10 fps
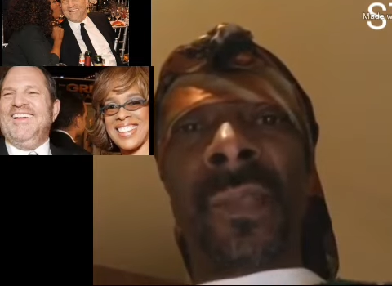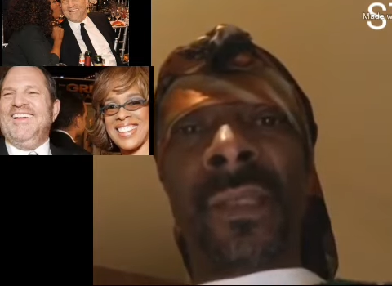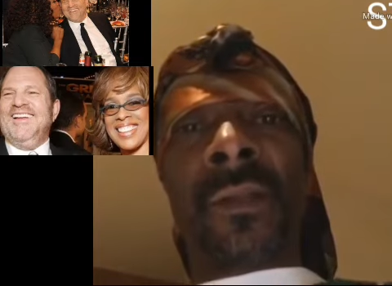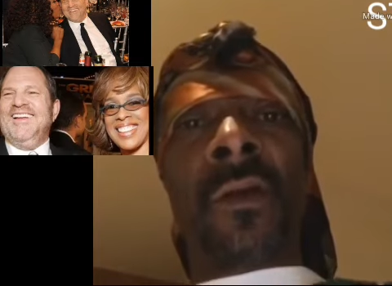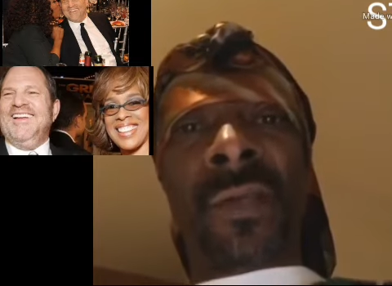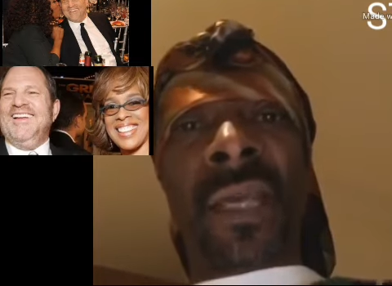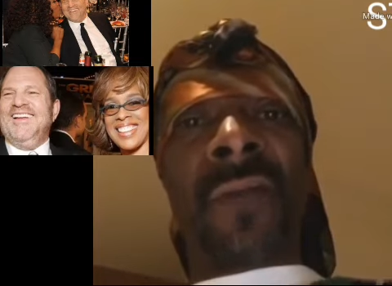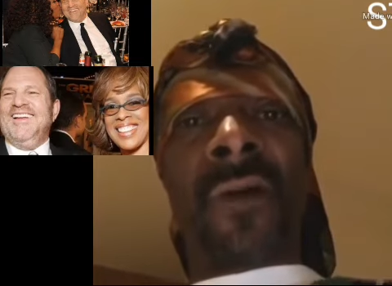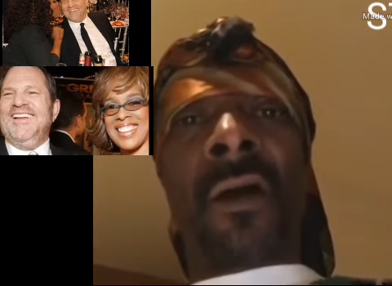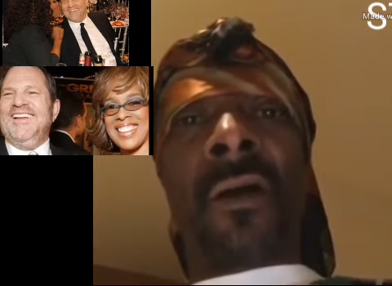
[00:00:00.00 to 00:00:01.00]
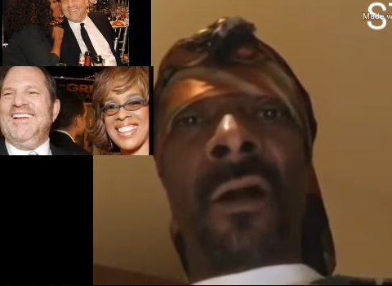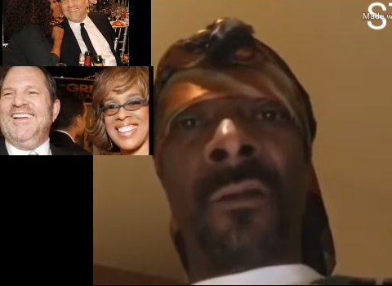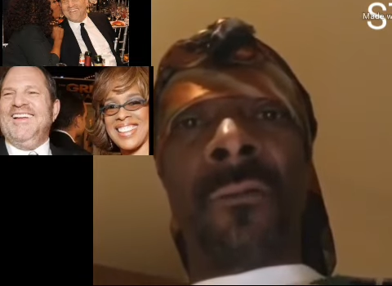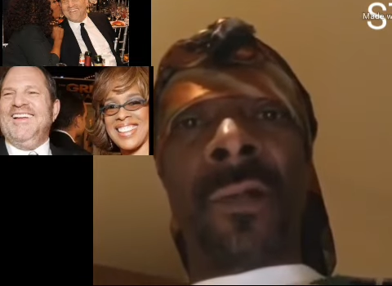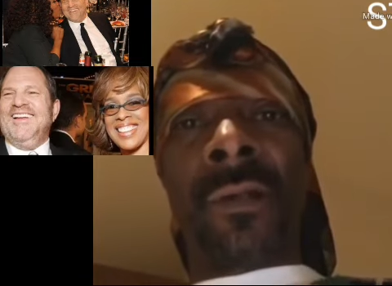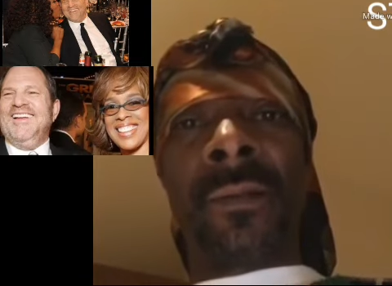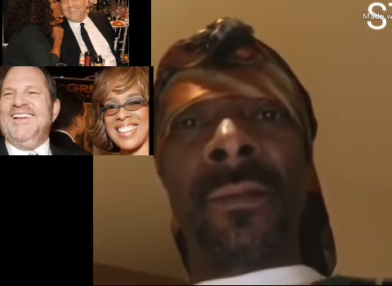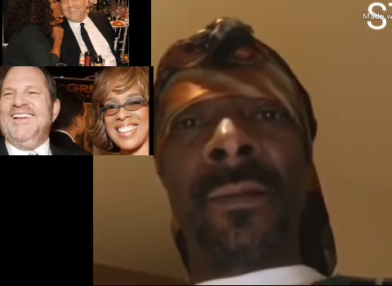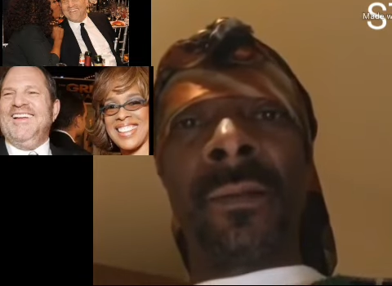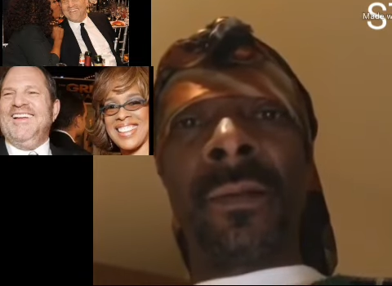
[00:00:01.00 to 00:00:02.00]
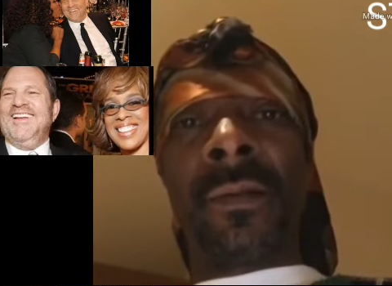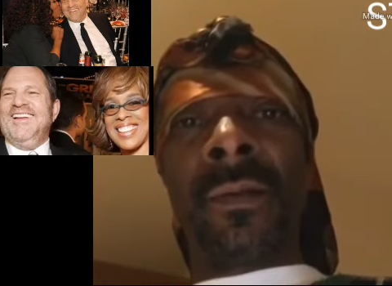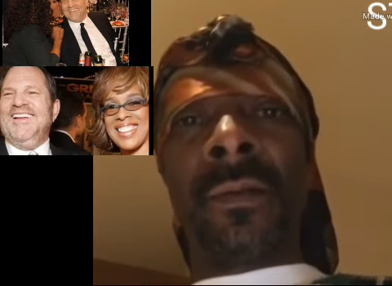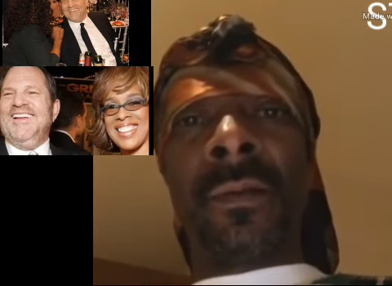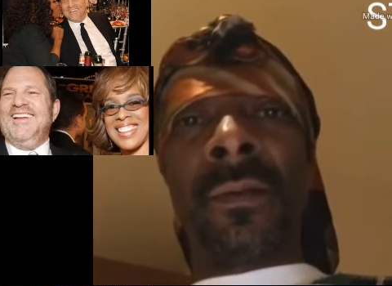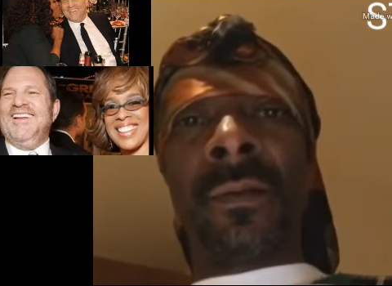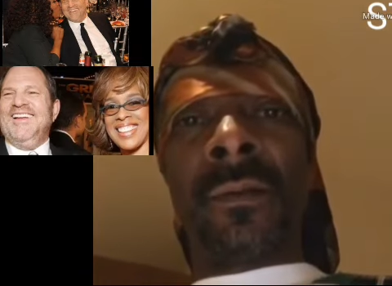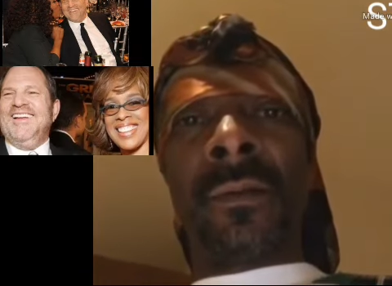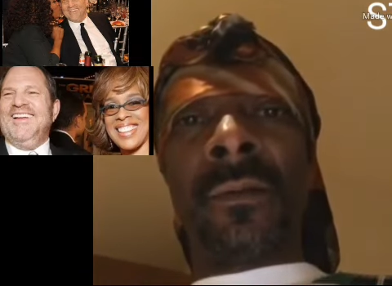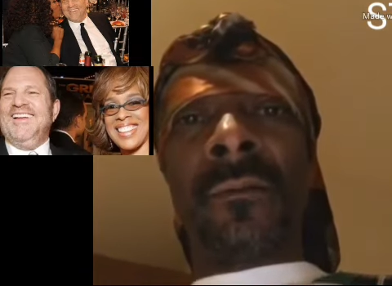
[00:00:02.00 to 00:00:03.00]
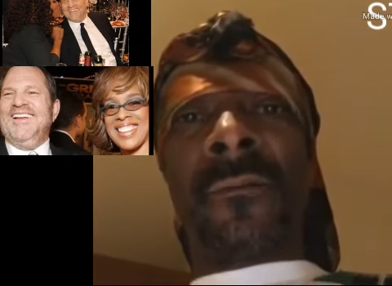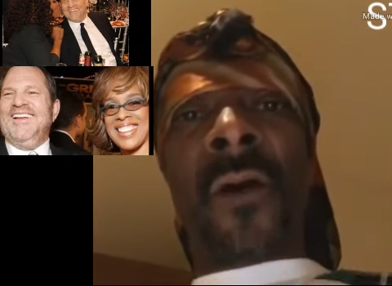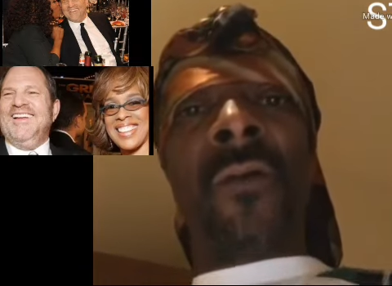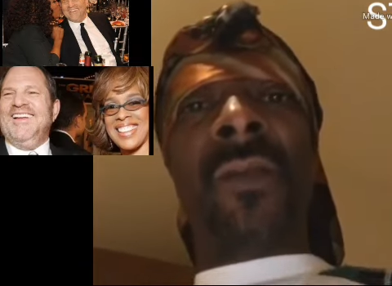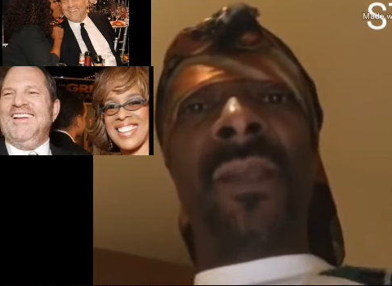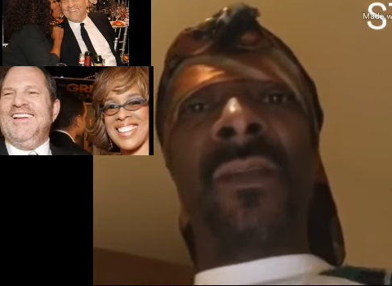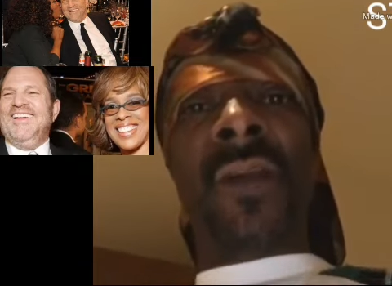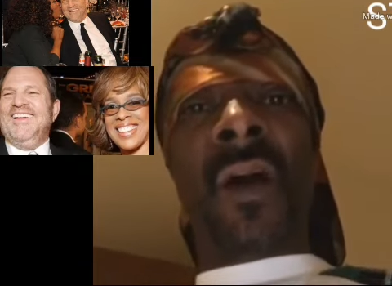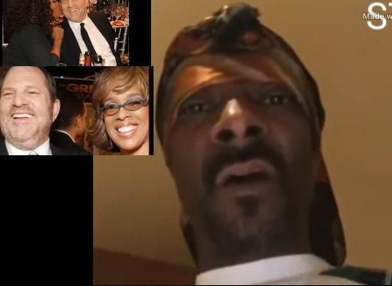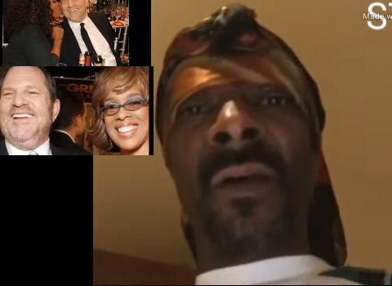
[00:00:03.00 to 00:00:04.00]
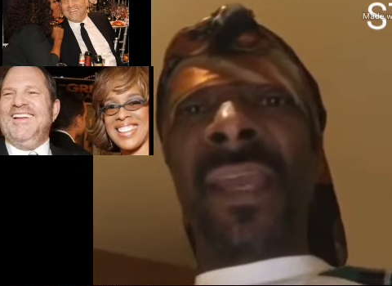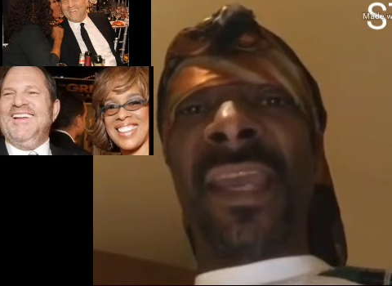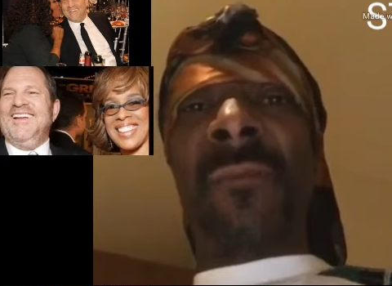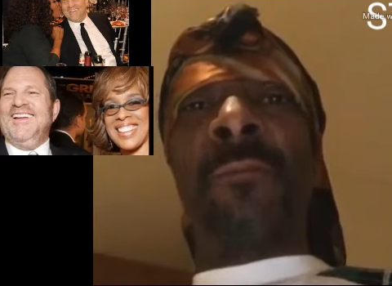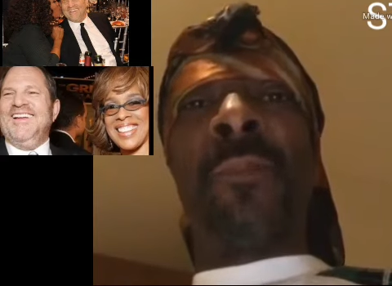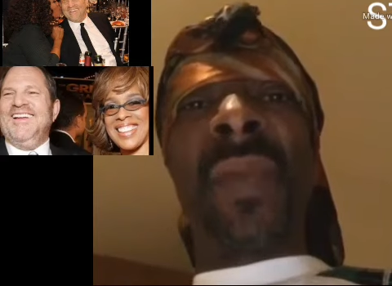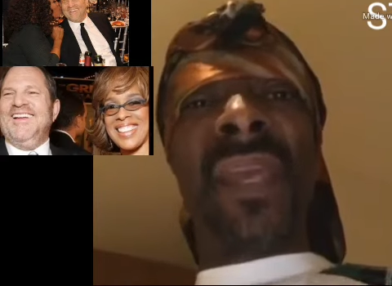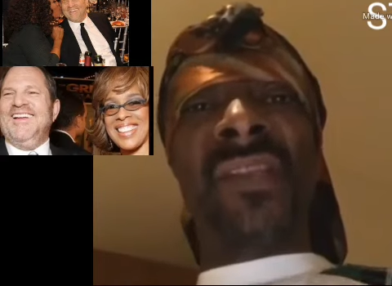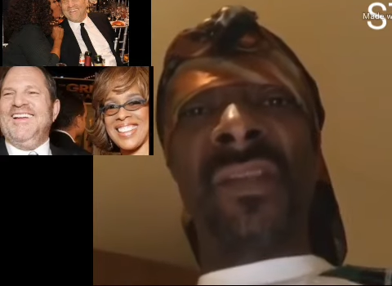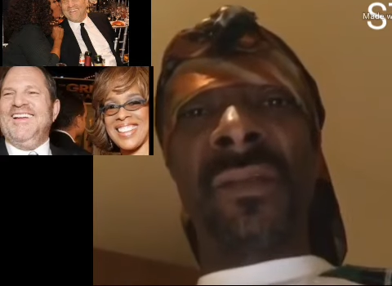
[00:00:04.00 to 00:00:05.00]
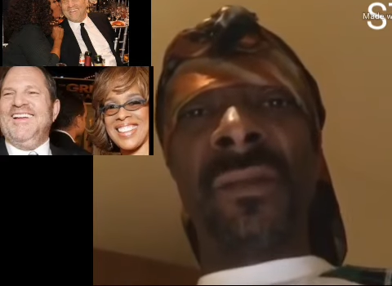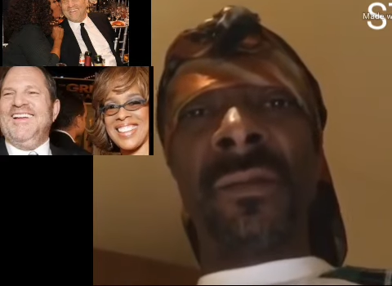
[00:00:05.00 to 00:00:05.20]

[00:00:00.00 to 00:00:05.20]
Speaker 1: Is it okay if I call her one? Funky doghead bitch.